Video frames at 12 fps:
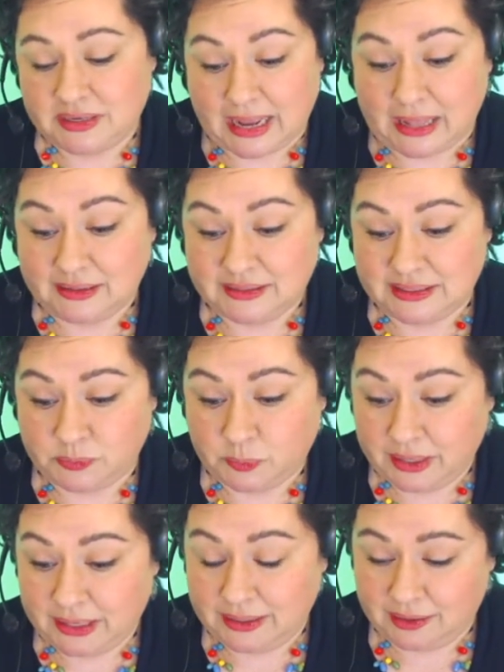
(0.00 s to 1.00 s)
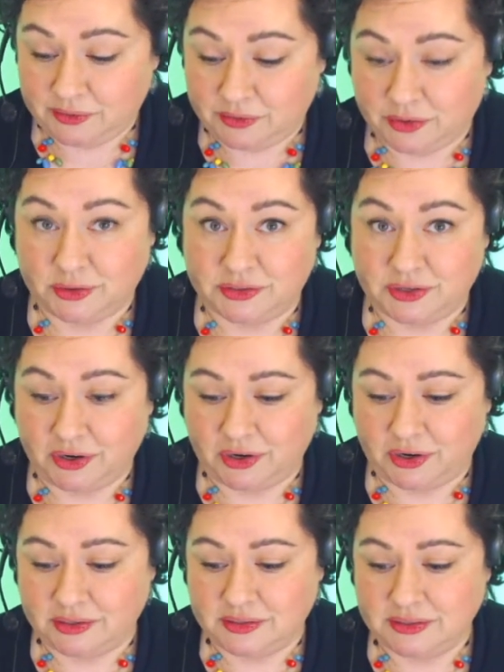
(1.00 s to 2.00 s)
Alice's were hidden under her
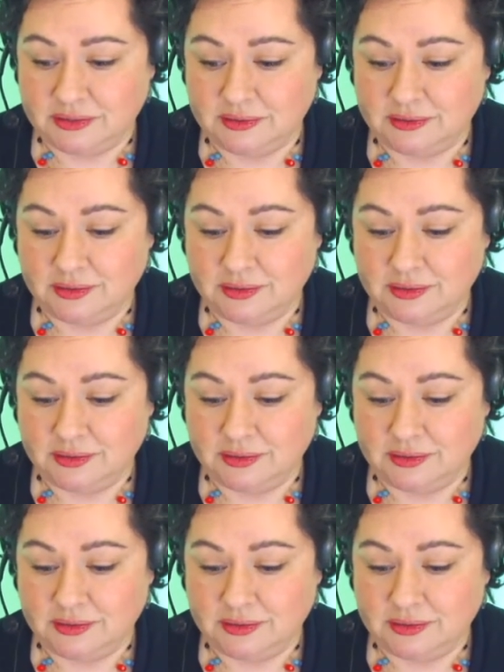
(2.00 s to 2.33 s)
skirts.